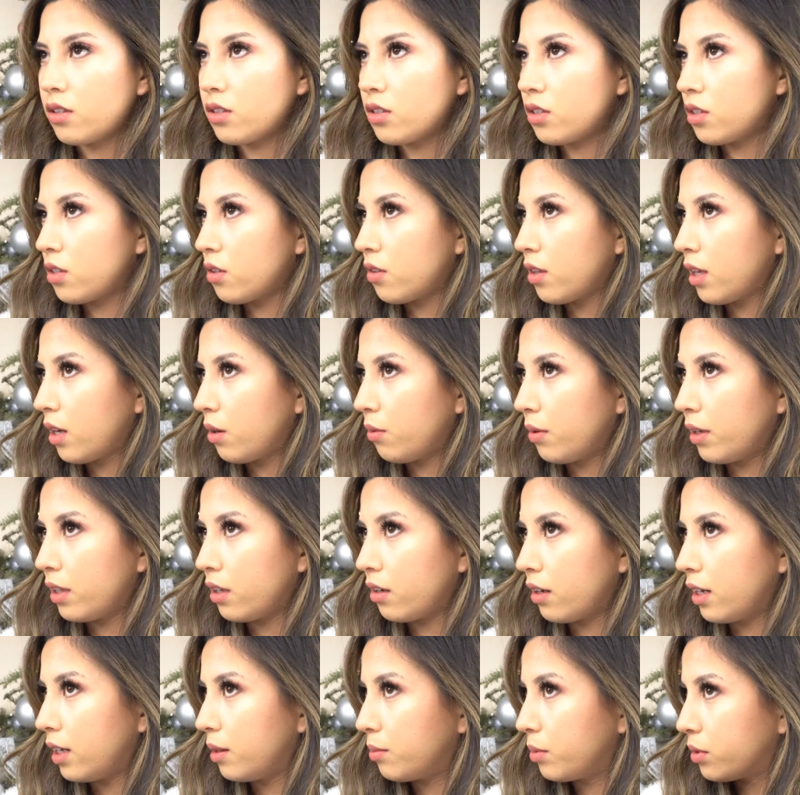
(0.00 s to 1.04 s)
so that way
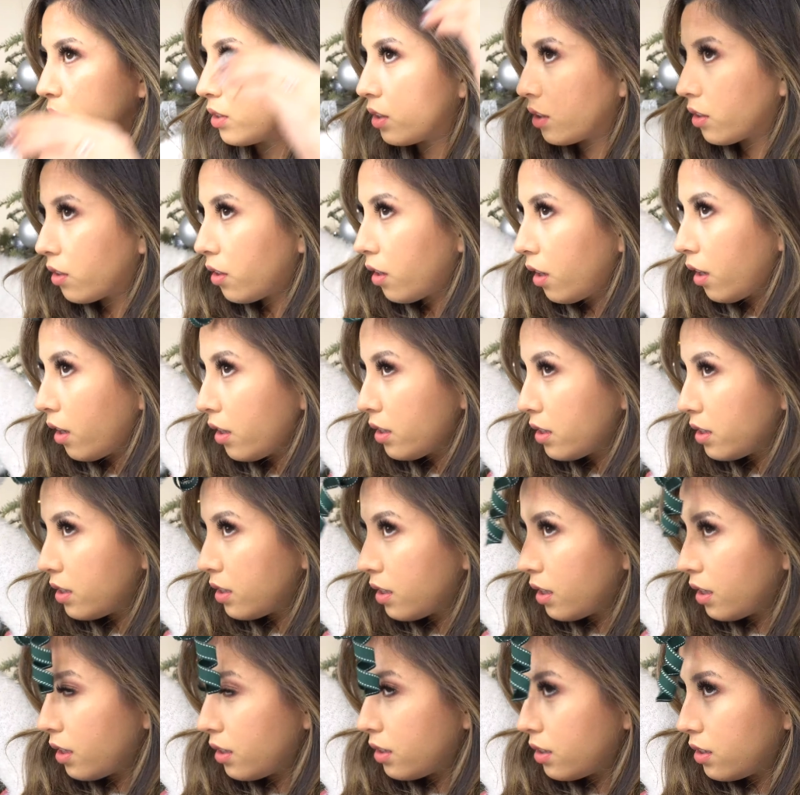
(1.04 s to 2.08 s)
they're able to
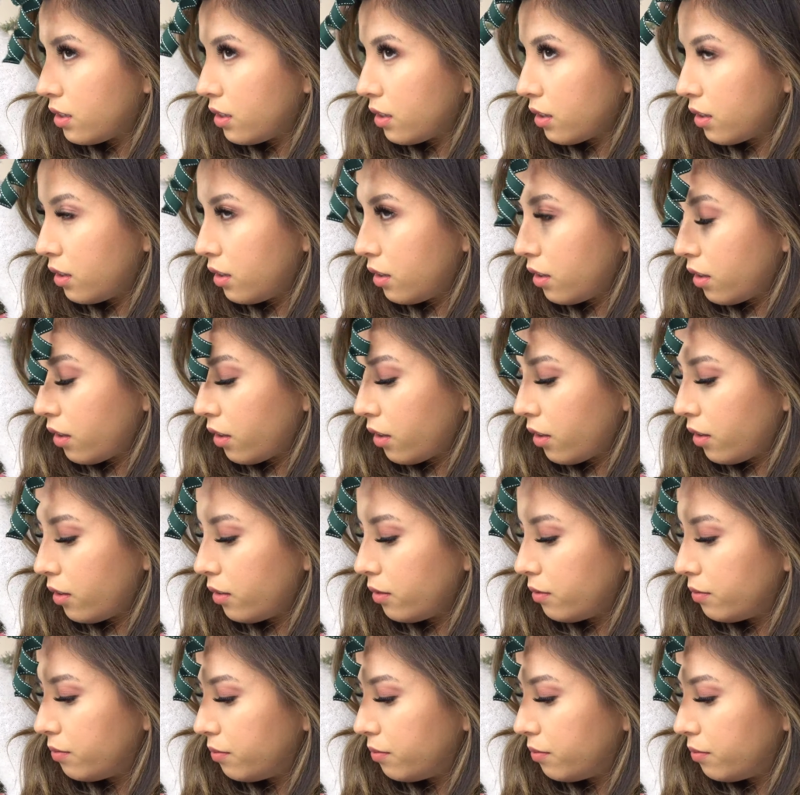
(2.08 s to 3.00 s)
cross and secure.